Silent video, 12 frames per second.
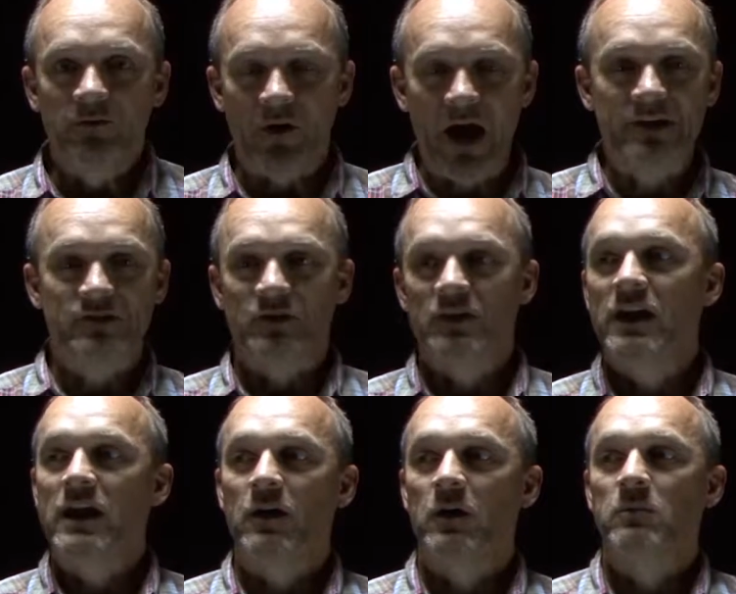faster than
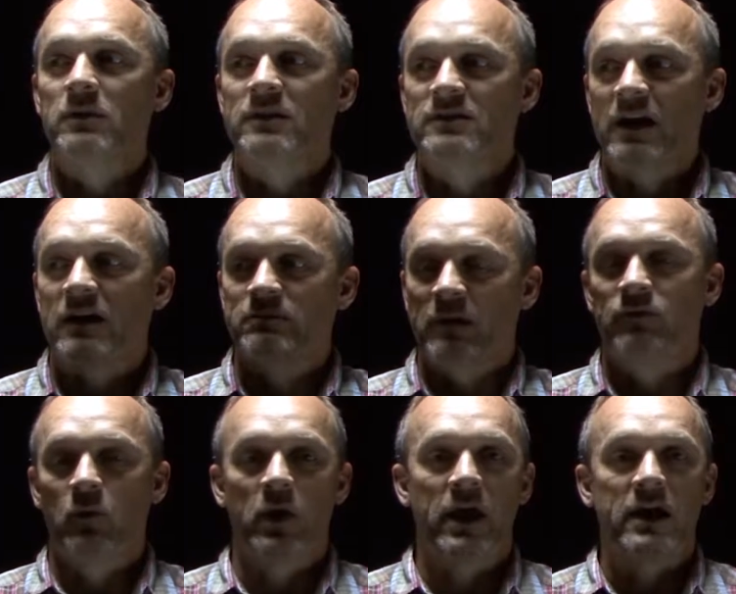him, but this guy's about
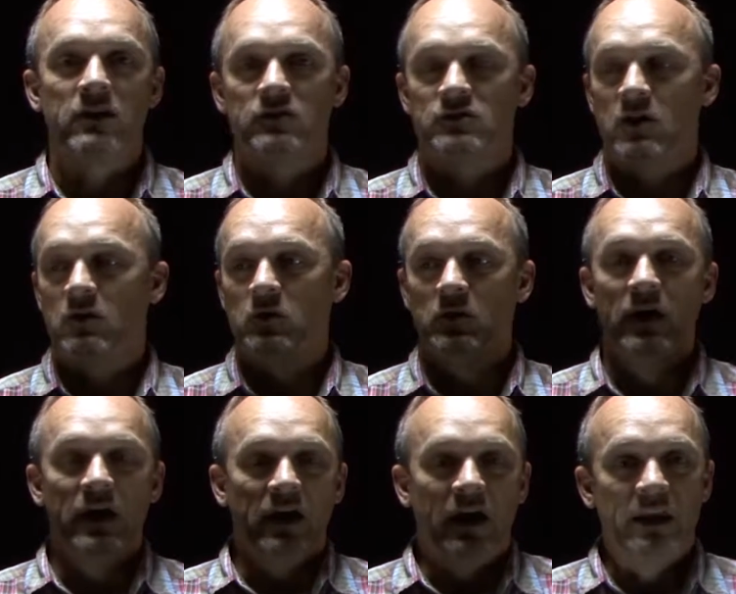48 years old,
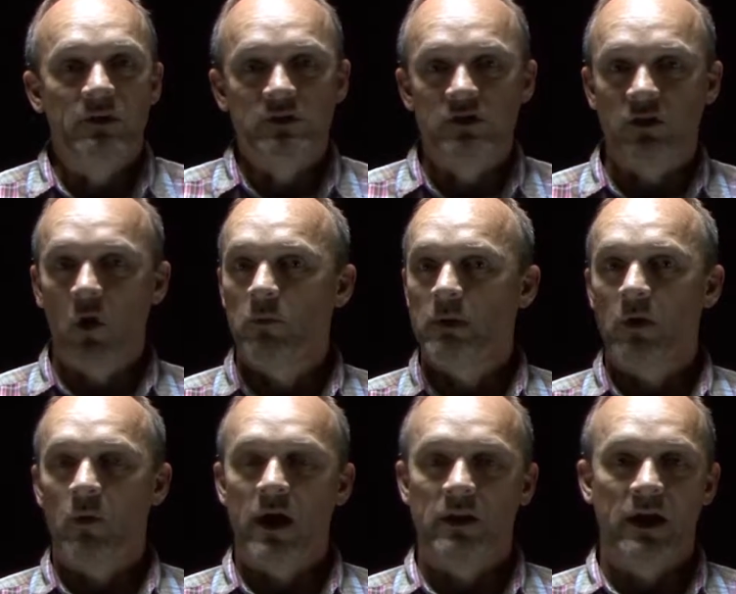and he was just throwing me
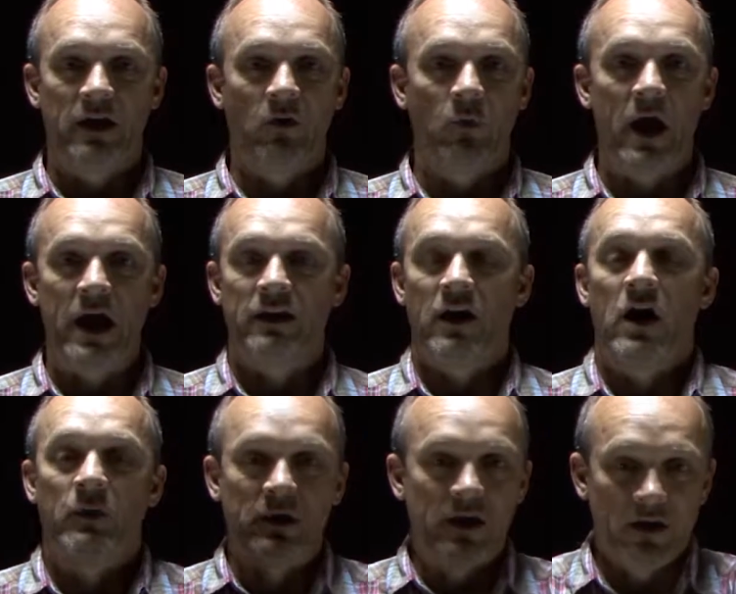around like a rag doll. I
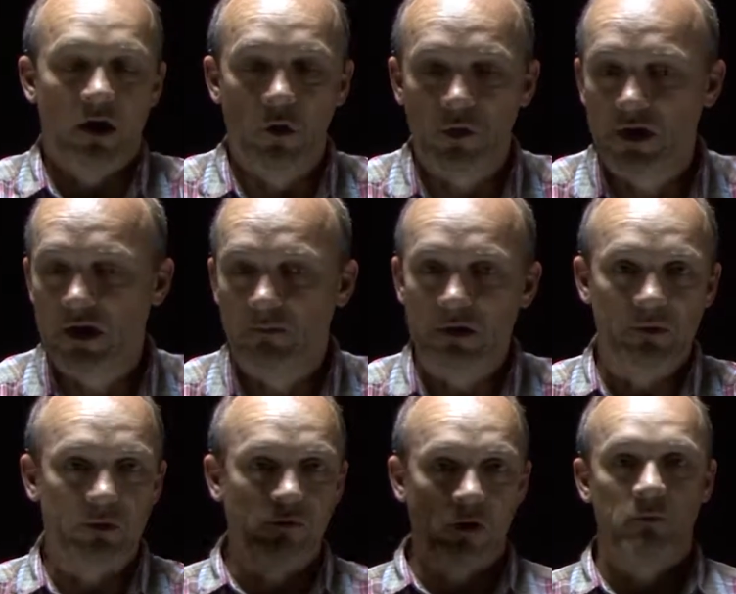would get a hold of him, he would
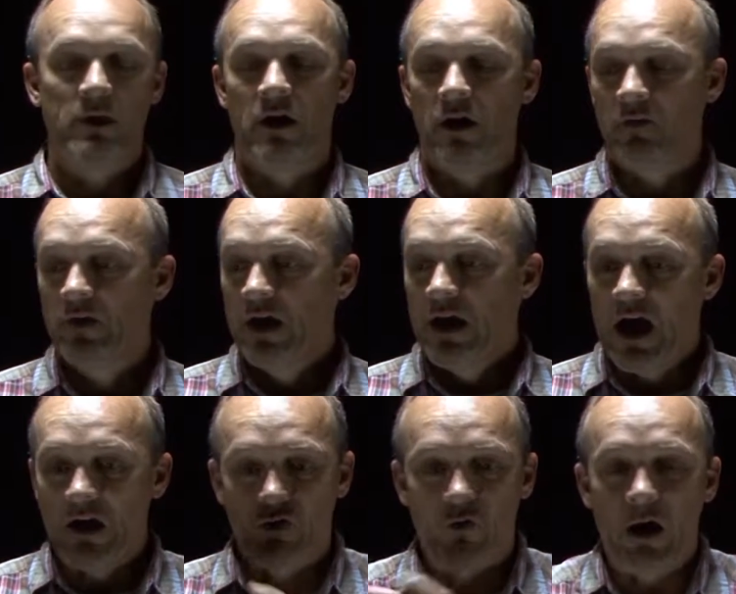throw me off.
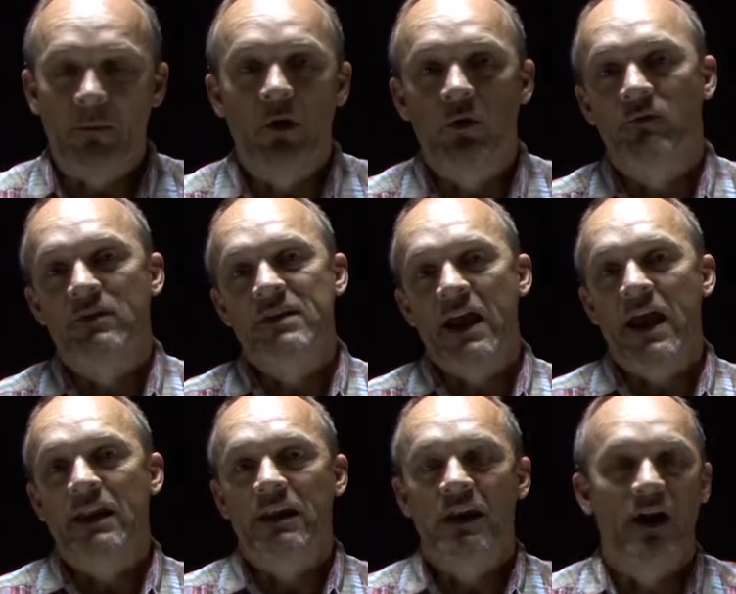I'd grab a hold of his
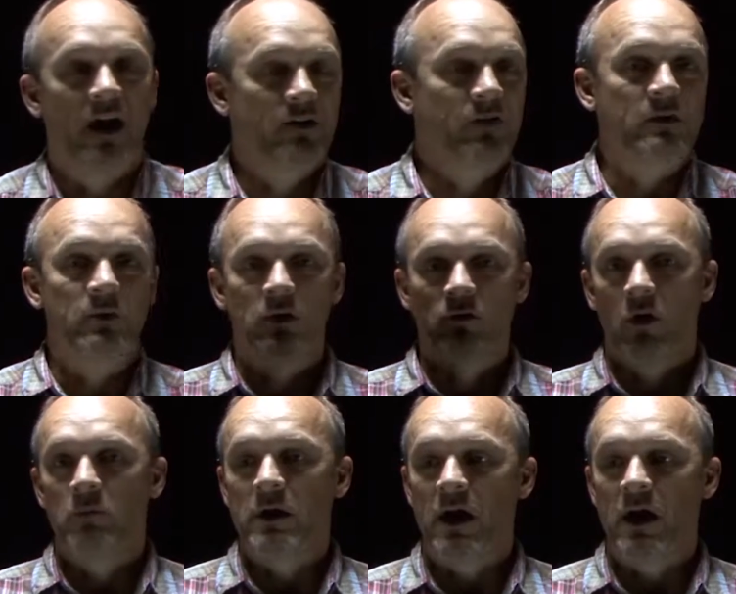hand and knife, he would throw me